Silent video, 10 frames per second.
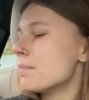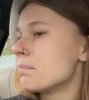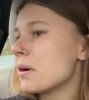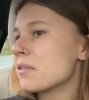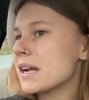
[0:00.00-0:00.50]

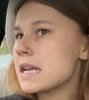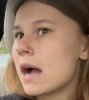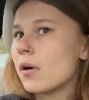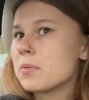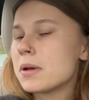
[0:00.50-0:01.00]
But right
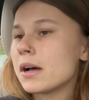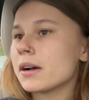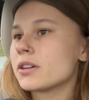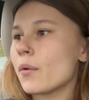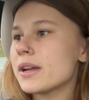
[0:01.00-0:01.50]
now, I'm
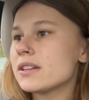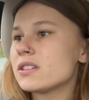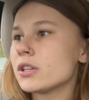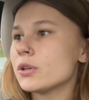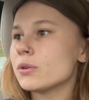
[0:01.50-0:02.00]
going
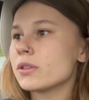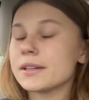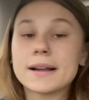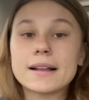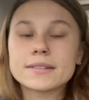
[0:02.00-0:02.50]
to the
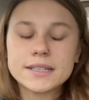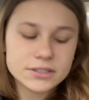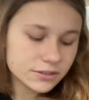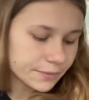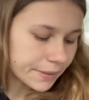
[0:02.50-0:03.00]
gas
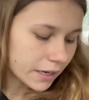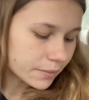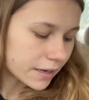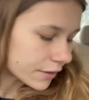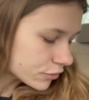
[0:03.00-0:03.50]
station to pick up
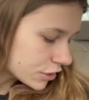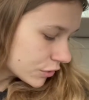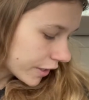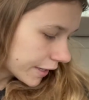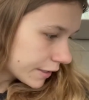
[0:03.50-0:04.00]
an energy
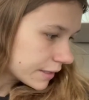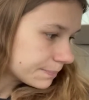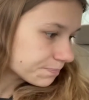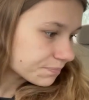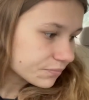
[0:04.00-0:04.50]
drink.
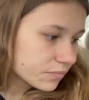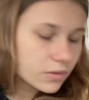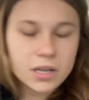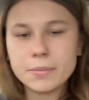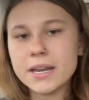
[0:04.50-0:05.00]

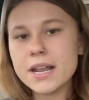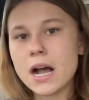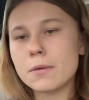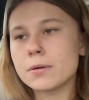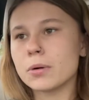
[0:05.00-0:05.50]
I'm hitting
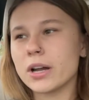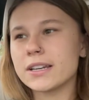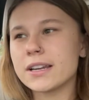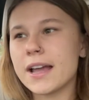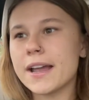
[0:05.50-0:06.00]
upper body
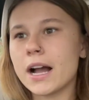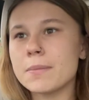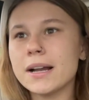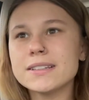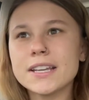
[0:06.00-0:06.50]
today. I
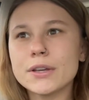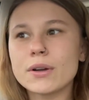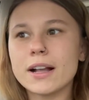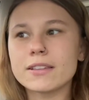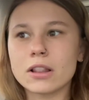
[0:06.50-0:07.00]
might take you
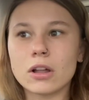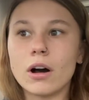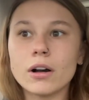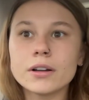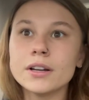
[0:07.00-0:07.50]
guys
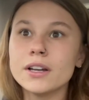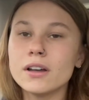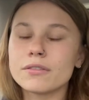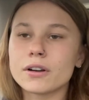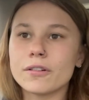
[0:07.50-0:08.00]
along
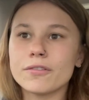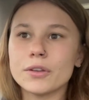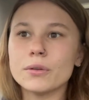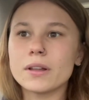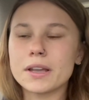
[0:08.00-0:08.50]
for a
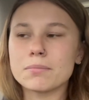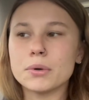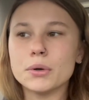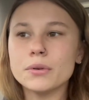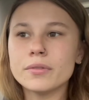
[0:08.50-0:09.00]
few, like,
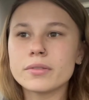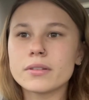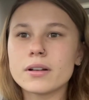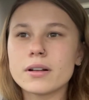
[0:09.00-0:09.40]
moves.